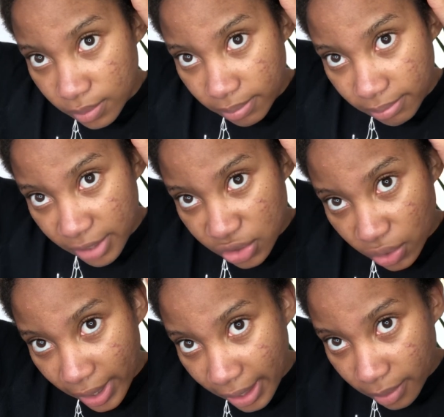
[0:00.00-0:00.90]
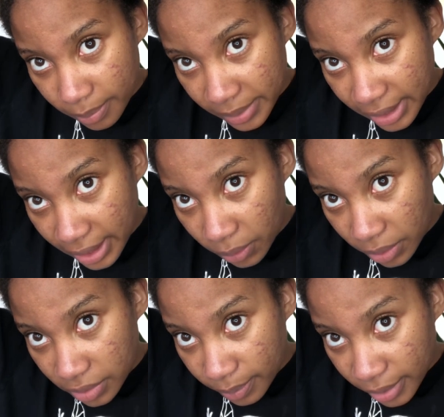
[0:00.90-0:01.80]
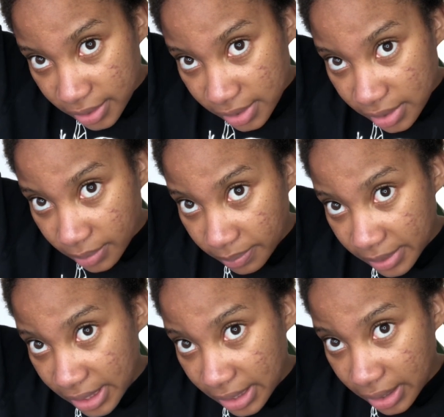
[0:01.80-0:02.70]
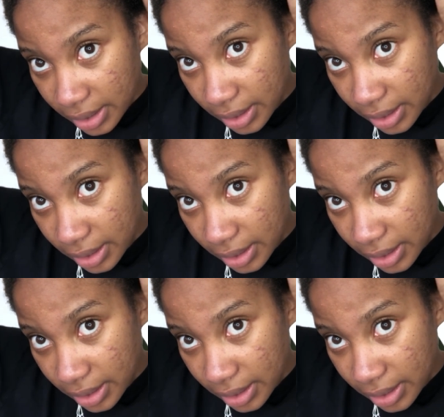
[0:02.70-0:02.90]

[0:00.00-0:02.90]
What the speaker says: Measure how big I want the boxes to be.